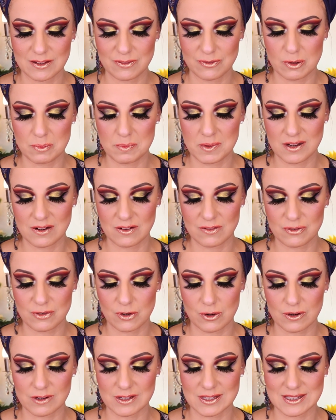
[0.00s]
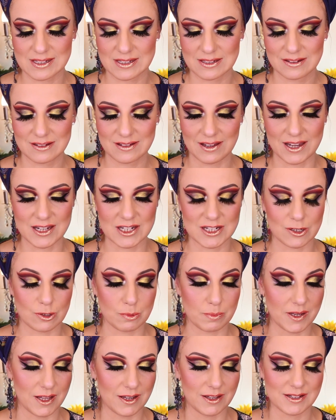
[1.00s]
The Forbidden Forest
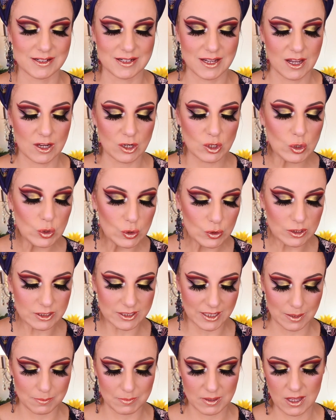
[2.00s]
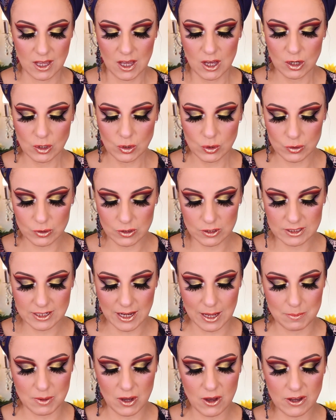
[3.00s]
eyeshadow palette. Cool name. Cool
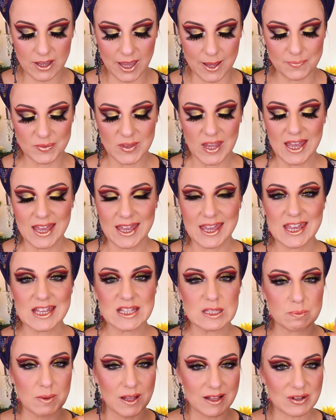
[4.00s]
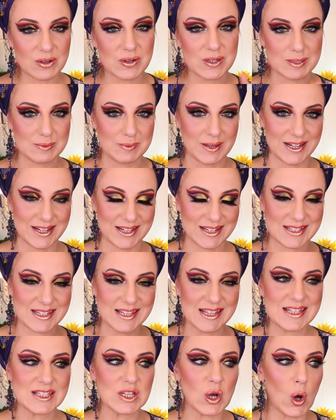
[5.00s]
name. Okay, It's Belle
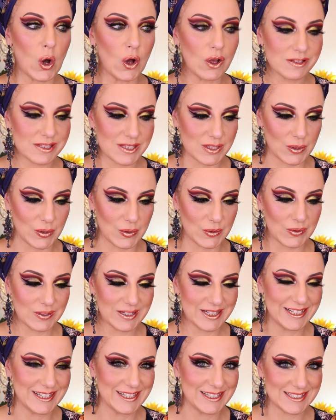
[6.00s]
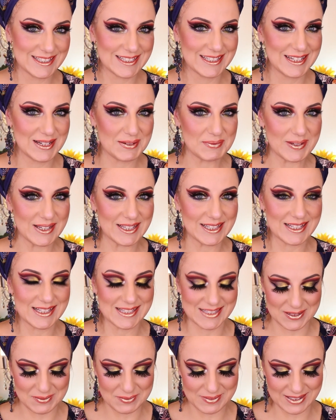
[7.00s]
Cosmetics is also sneak
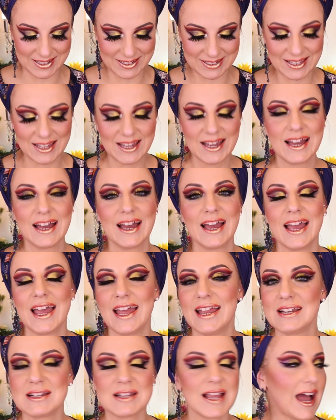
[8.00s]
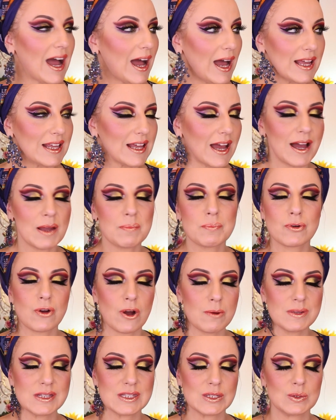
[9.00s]
peeking something, and I
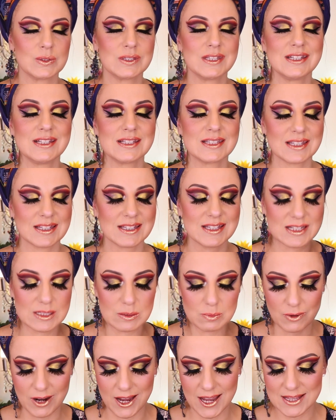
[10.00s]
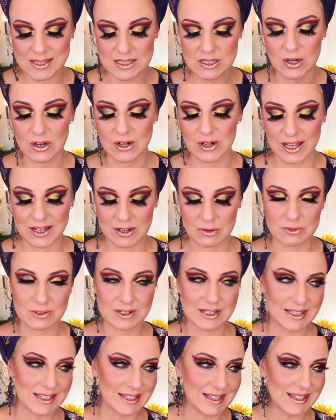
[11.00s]
promise you, these brands are like
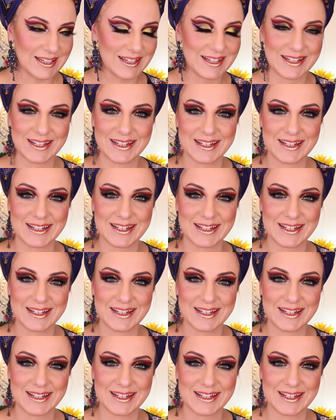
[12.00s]
really.